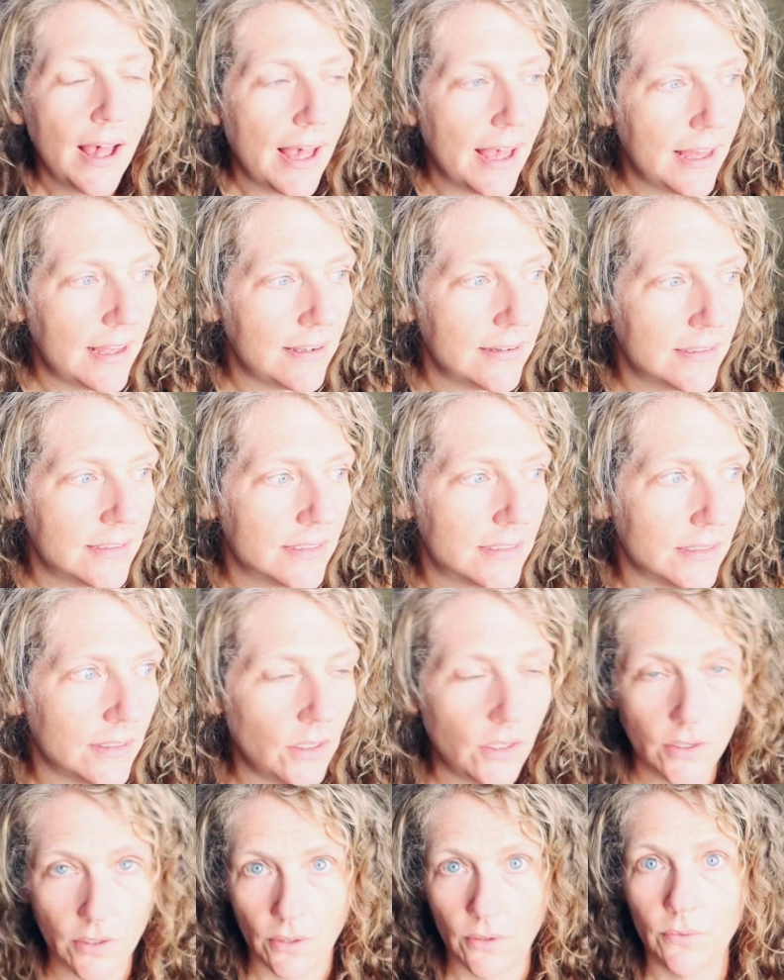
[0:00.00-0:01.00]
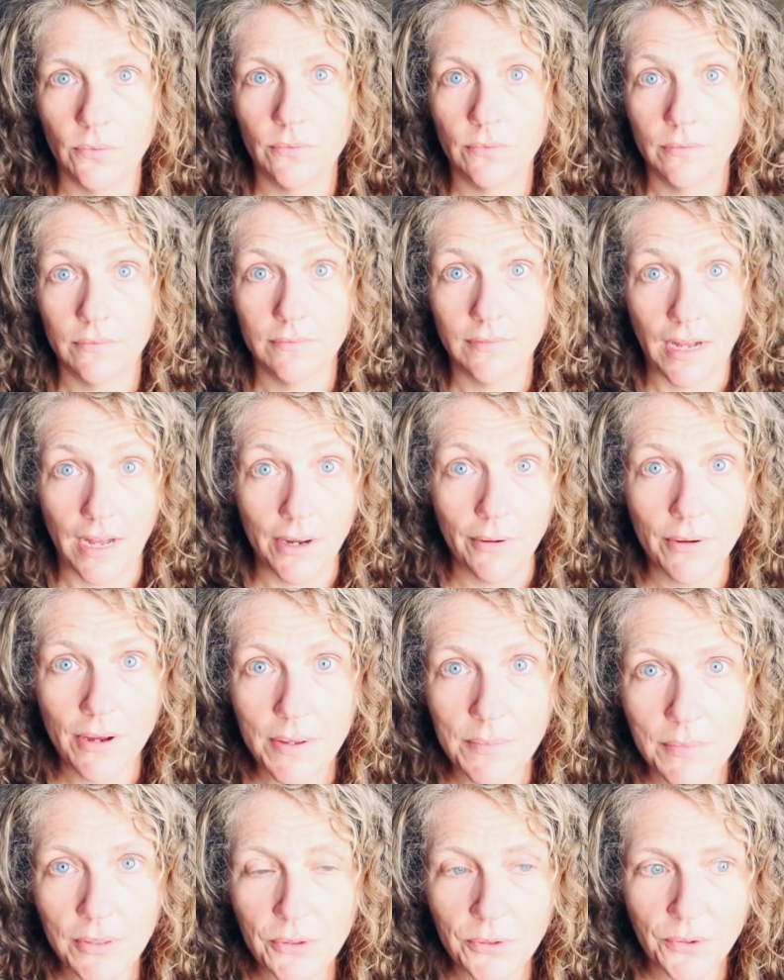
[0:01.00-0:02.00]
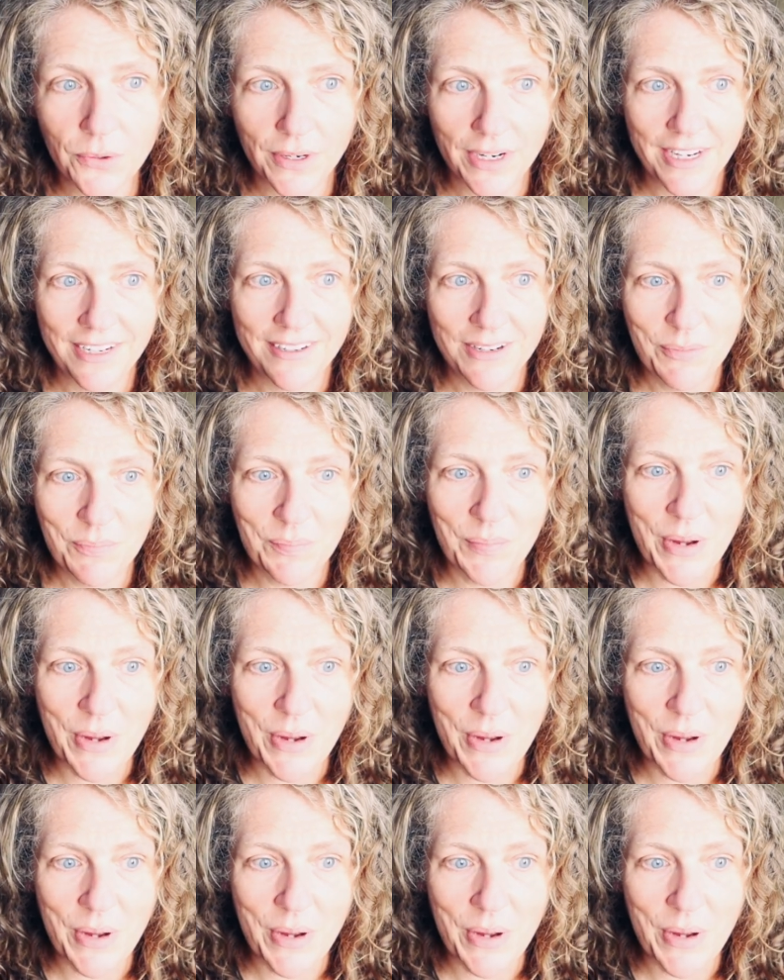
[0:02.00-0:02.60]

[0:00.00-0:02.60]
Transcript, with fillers: And, you know, I write middle grade.